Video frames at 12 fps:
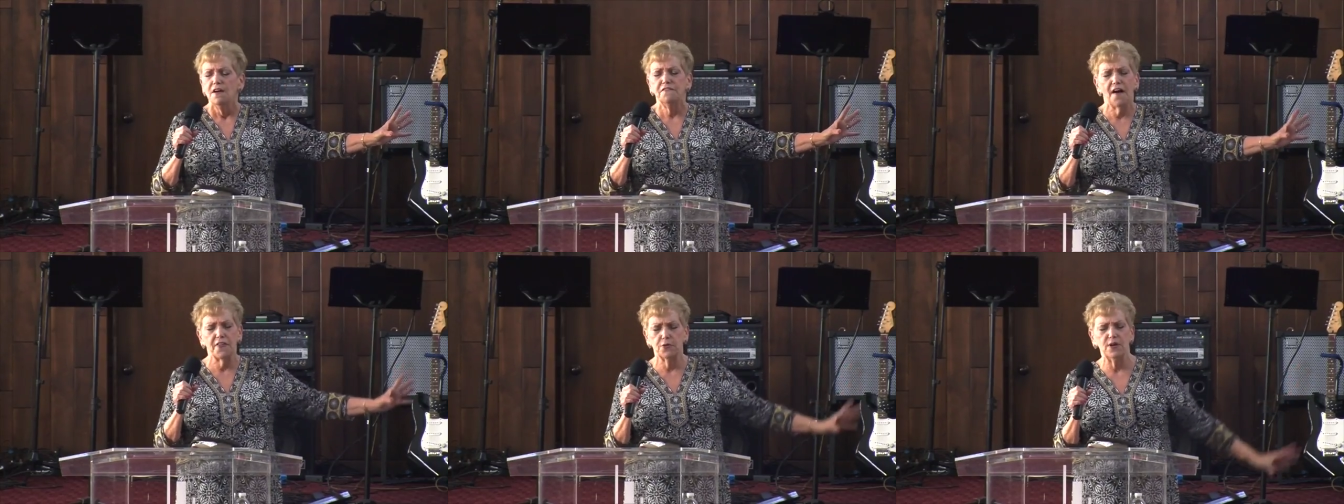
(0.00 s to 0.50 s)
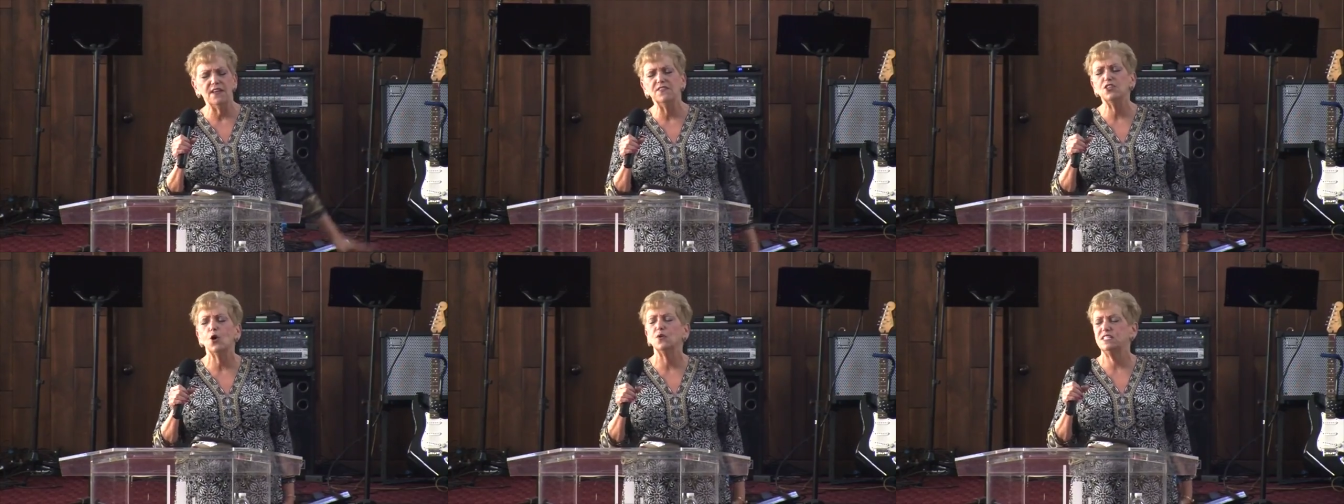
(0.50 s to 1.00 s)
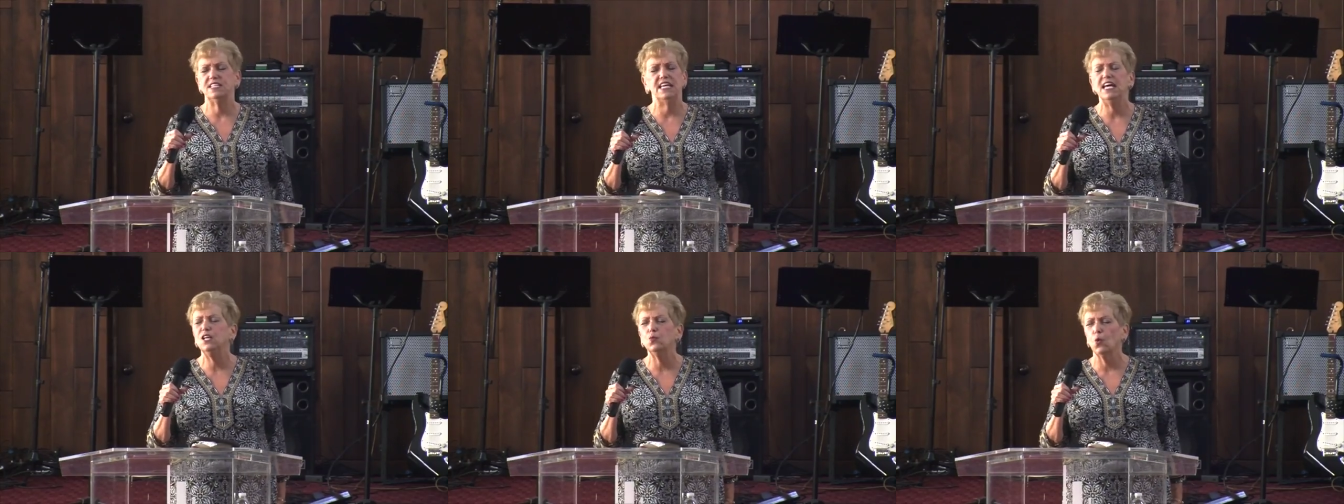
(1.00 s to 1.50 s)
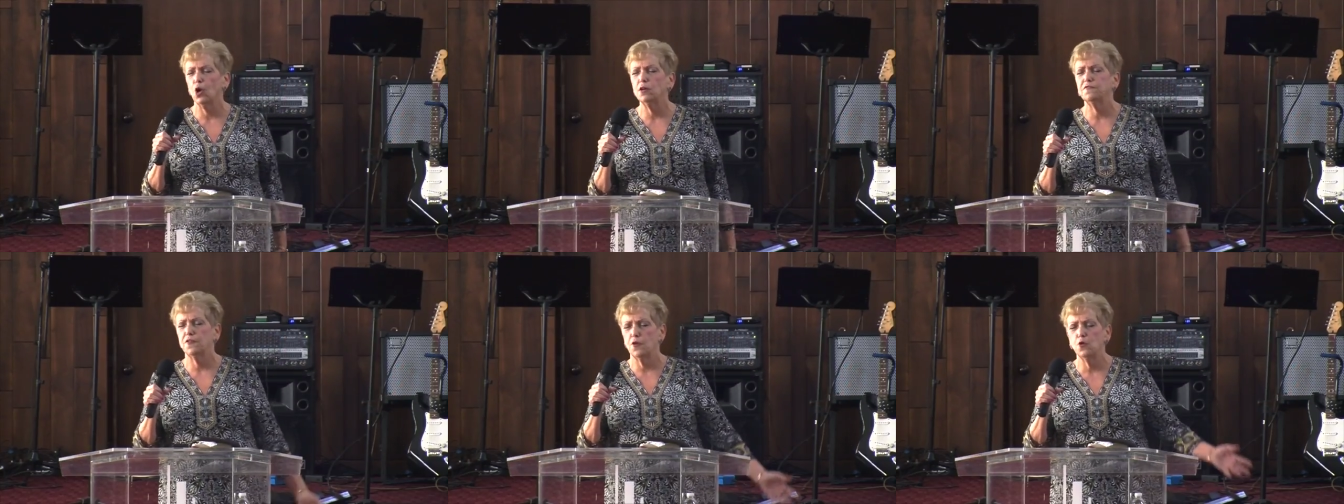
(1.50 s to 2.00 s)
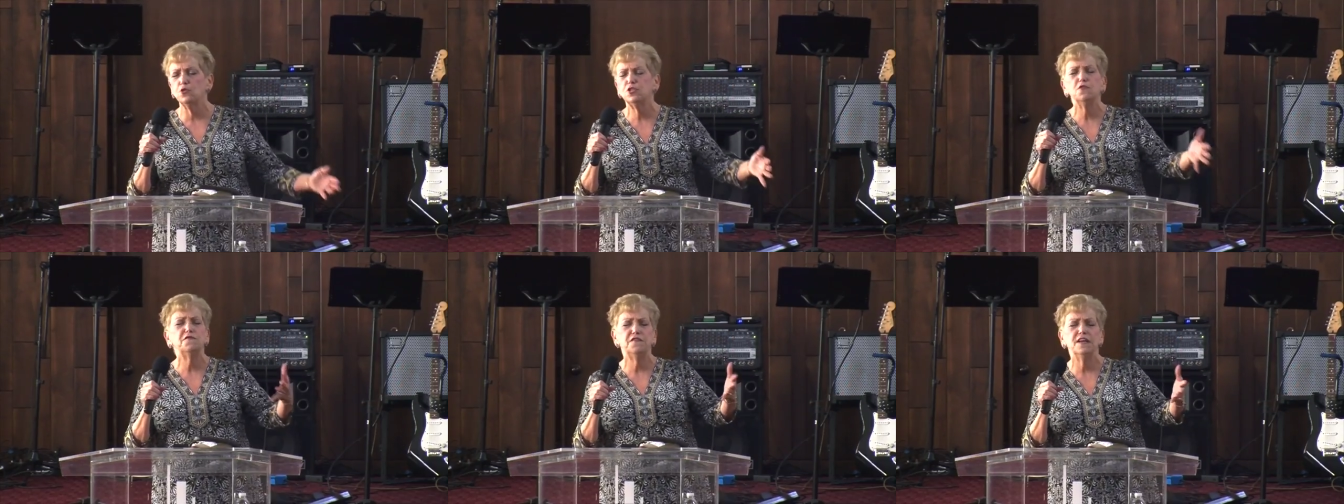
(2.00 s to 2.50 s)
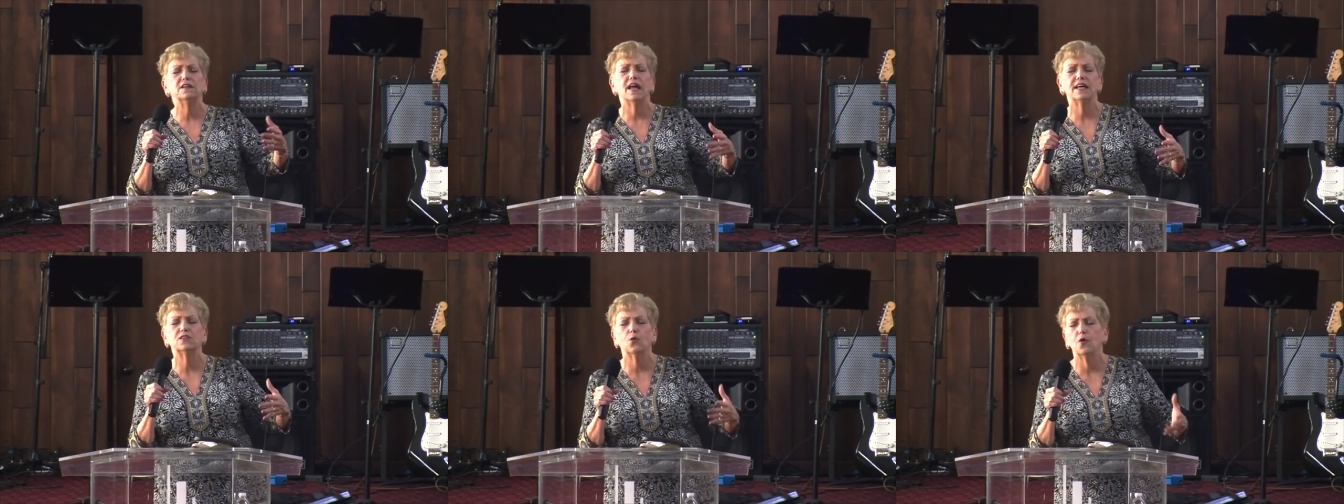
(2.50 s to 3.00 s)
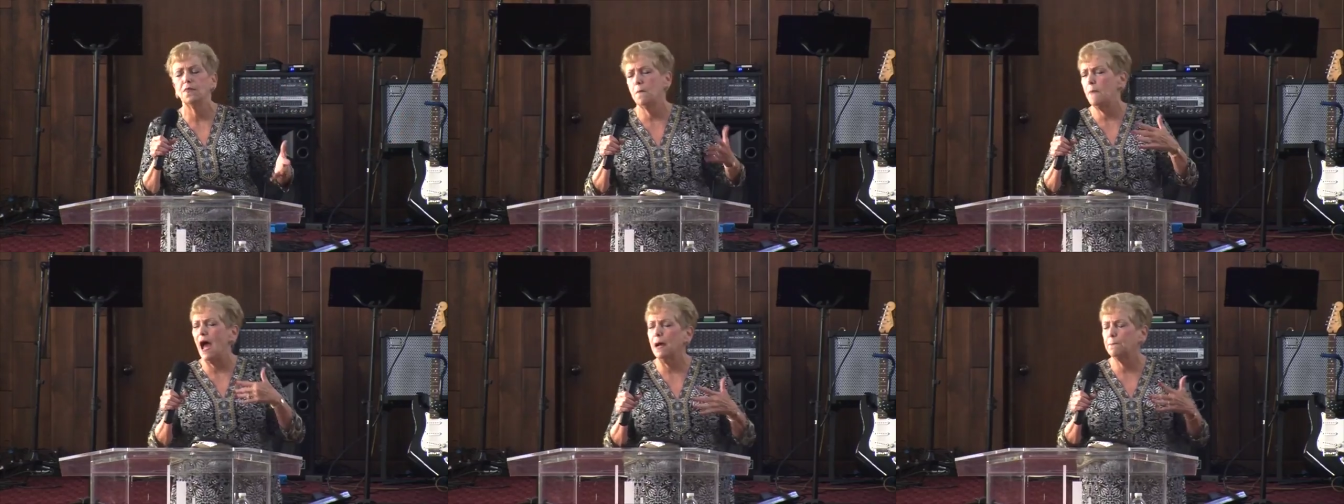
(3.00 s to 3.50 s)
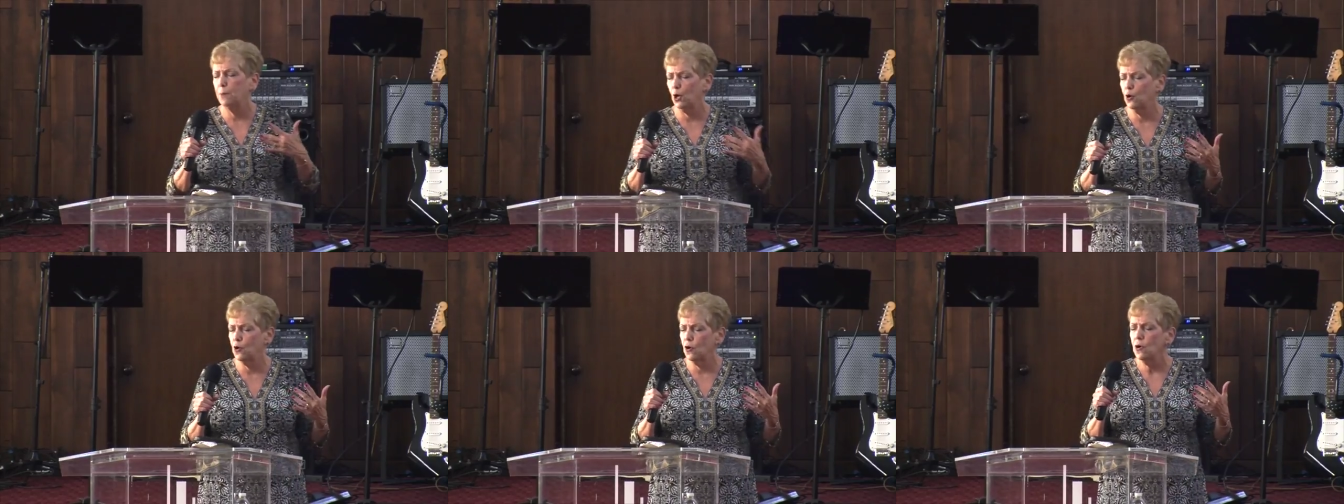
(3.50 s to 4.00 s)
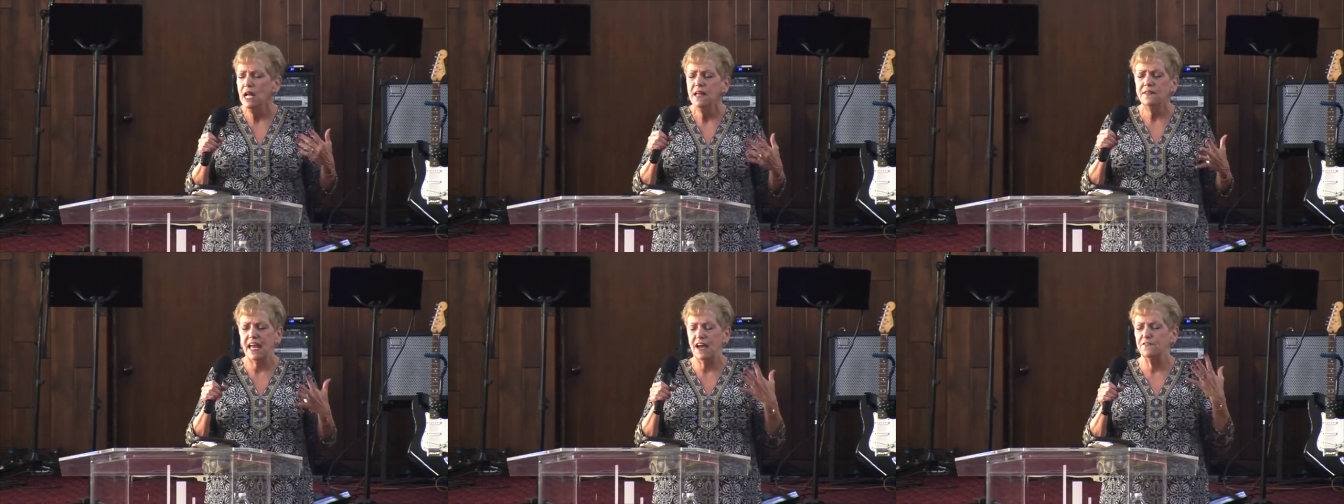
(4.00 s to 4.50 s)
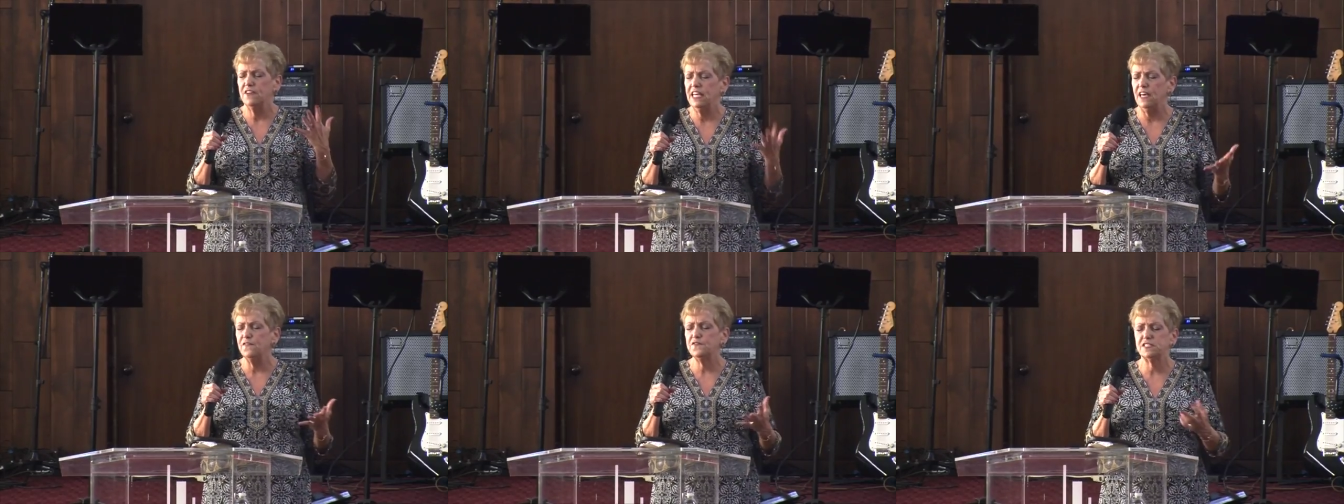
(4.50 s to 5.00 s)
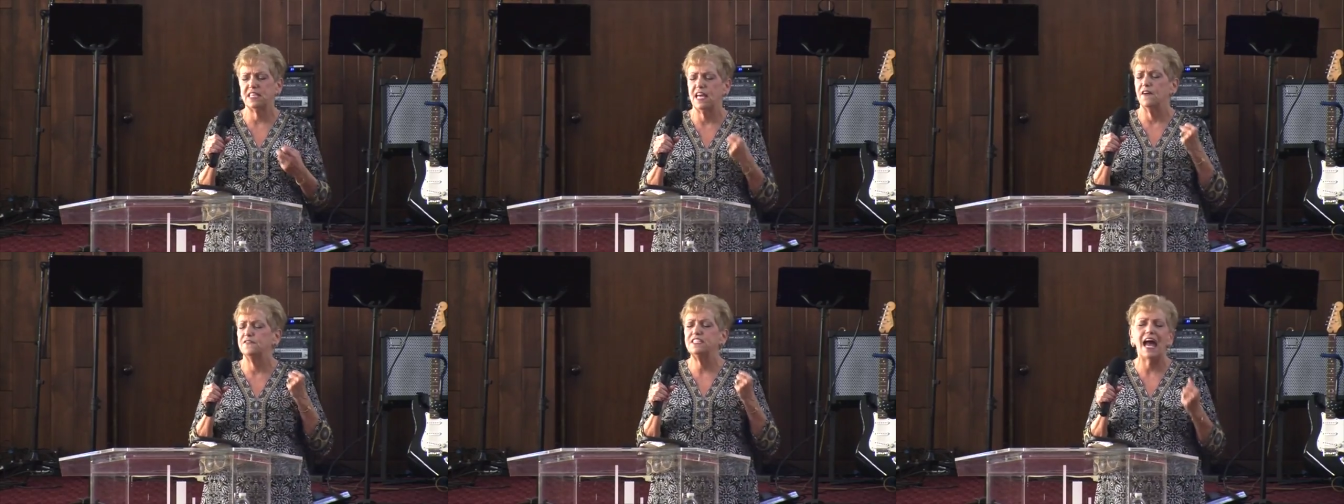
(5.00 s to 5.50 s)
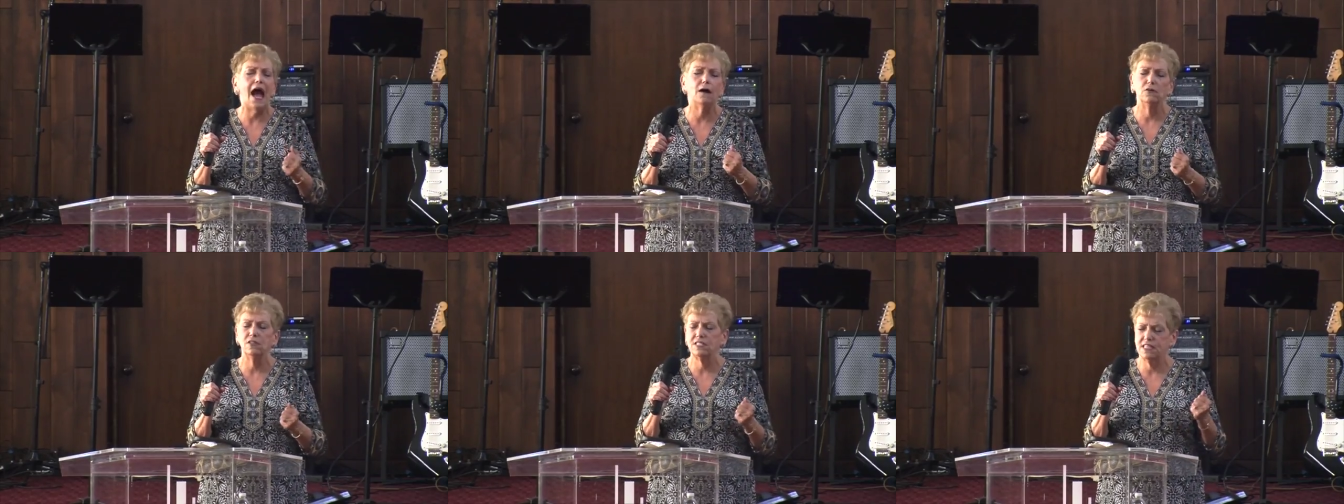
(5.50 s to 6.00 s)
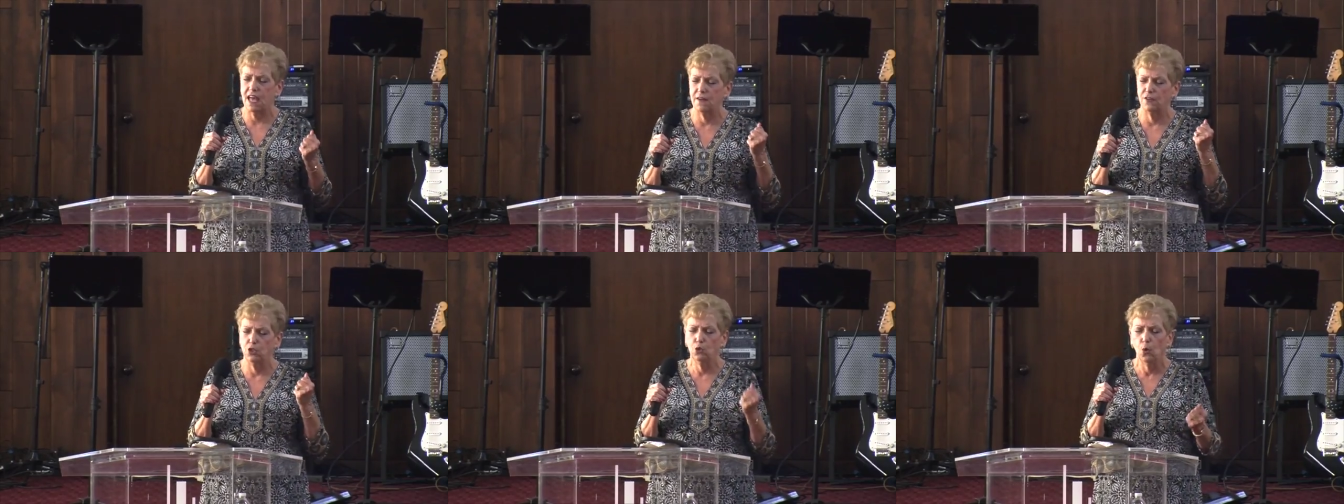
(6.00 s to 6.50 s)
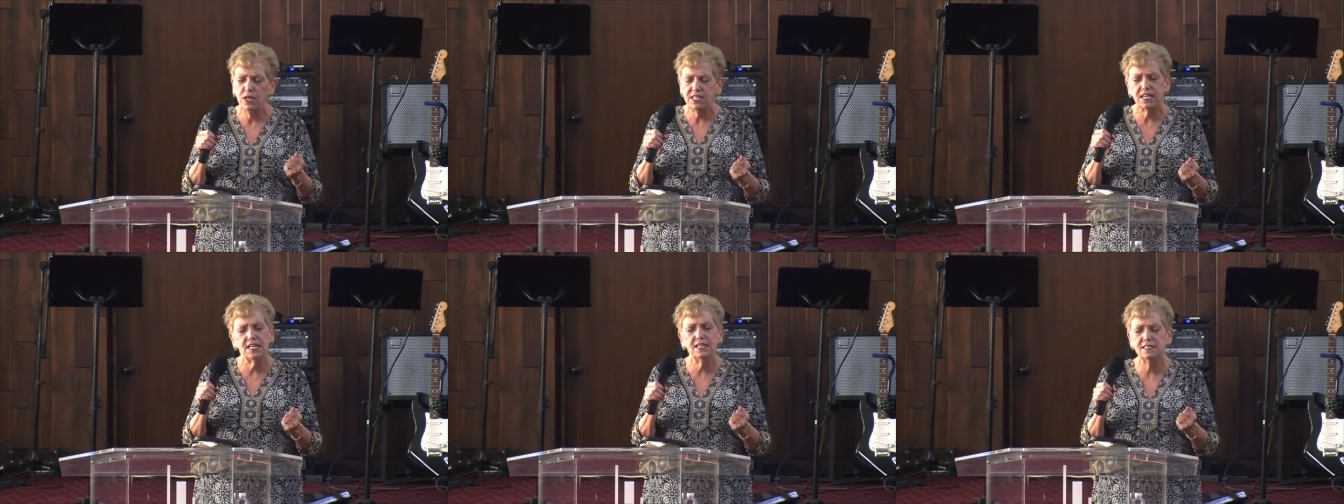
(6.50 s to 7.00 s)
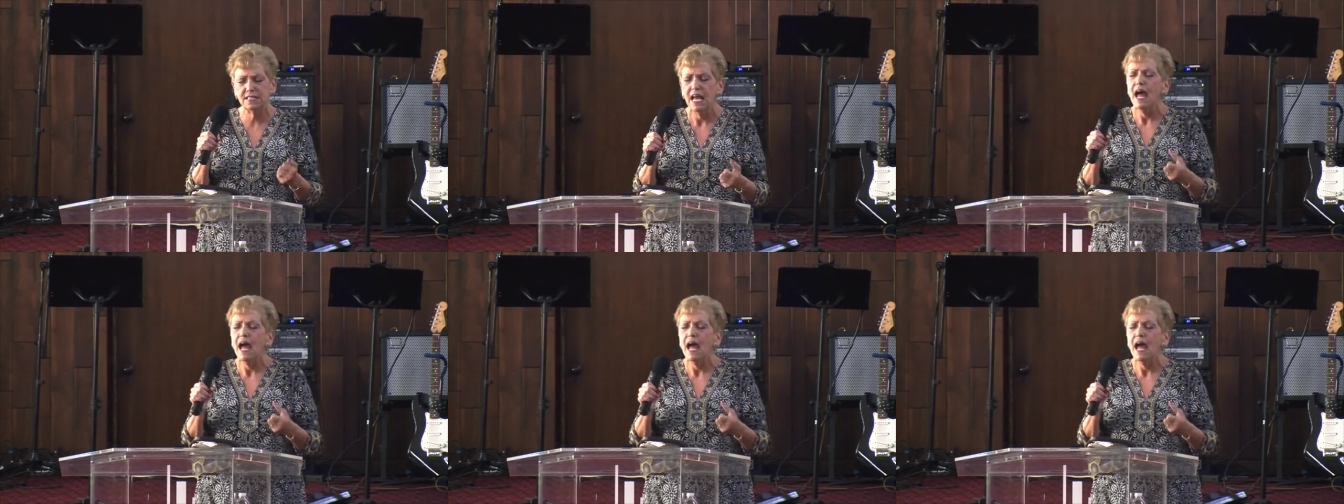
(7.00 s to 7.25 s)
Father, even though it's a hidden work for those who feel like they're on the back burner, they have gifts, they have talents, they have anointings,